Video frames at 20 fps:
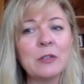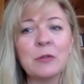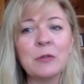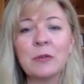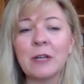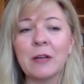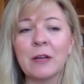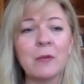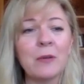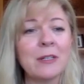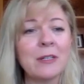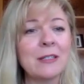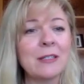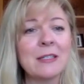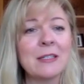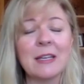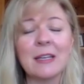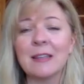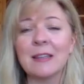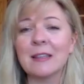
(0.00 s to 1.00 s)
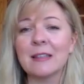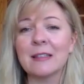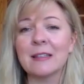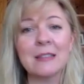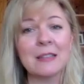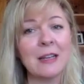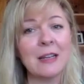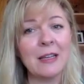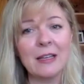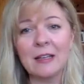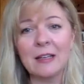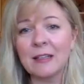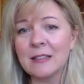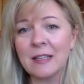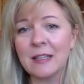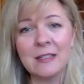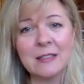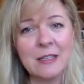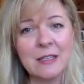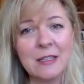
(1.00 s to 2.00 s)
want to say this, because
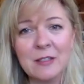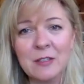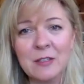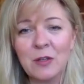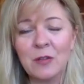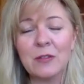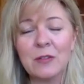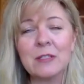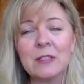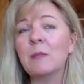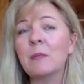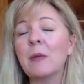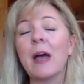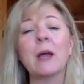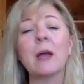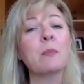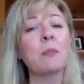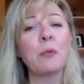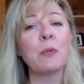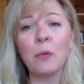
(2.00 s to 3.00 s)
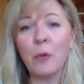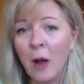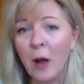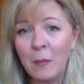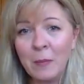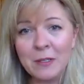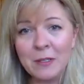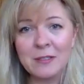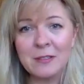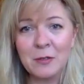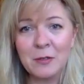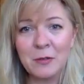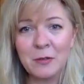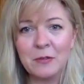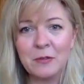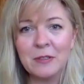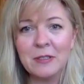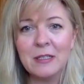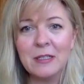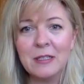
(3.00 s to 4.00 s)
I say this all the time, I promise
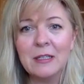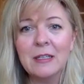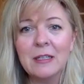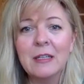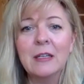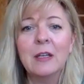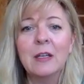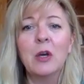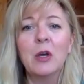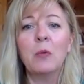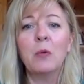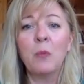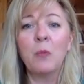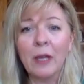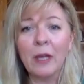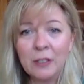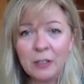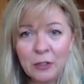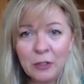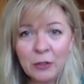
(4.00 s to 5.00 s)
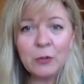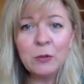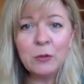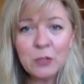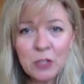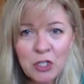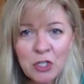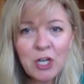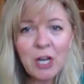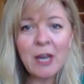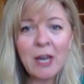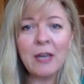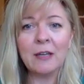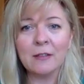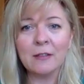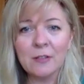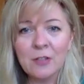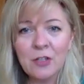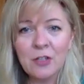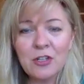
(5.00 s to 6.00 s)
you, when you
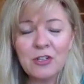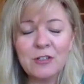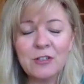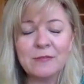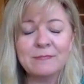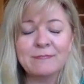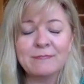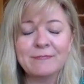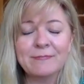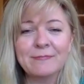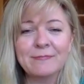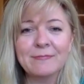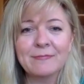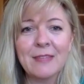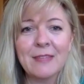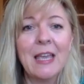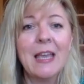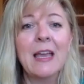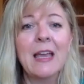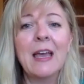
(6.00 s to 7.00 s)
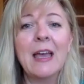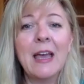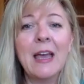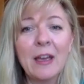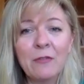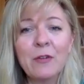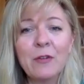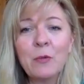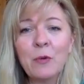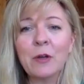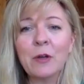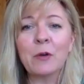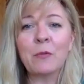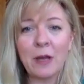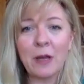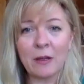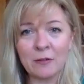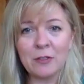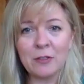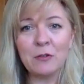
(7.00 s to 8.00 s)
change, everyone
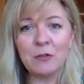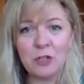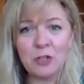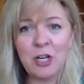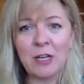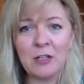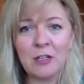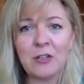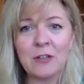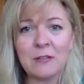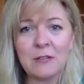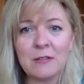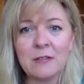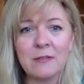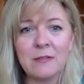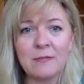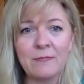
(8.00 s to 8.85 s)
around you changes.